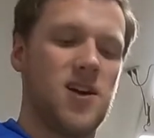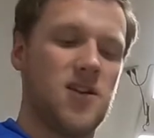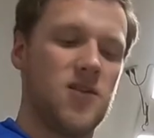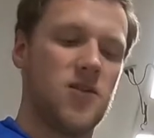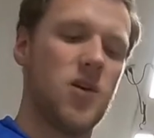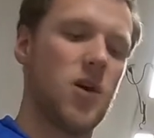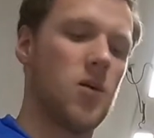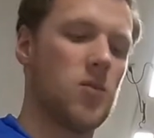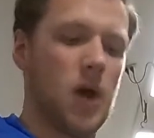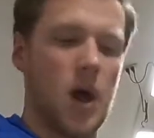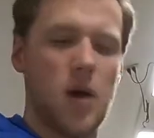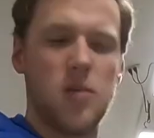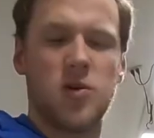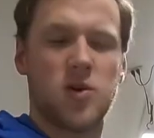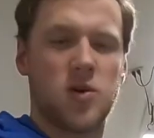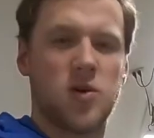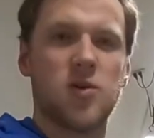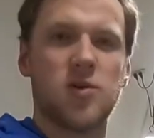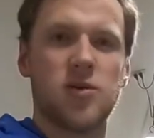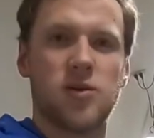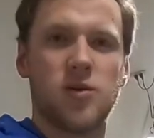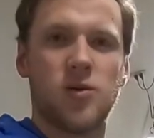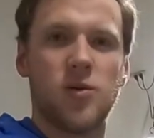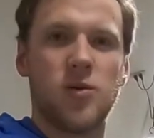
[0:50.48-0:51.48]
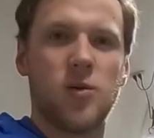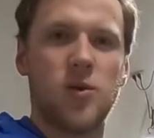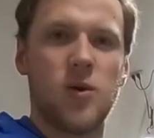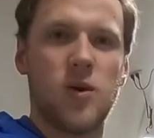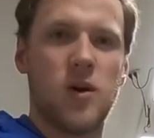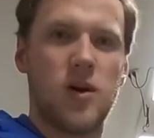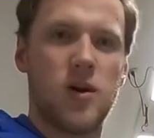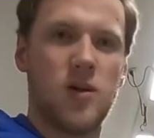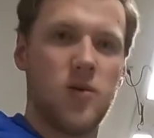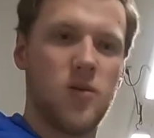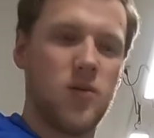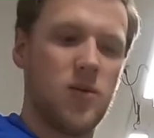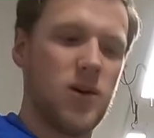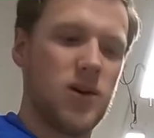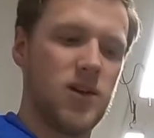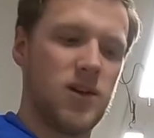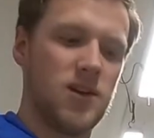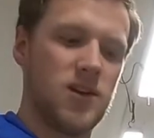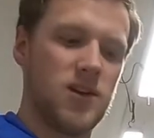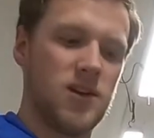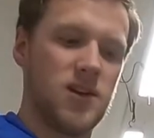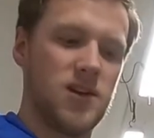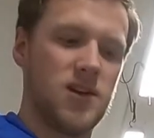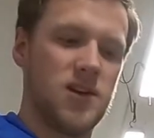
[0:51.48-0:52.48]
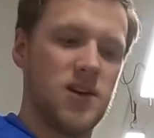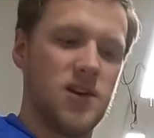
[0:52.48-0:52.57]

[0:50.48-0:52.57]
so I'm going to go through what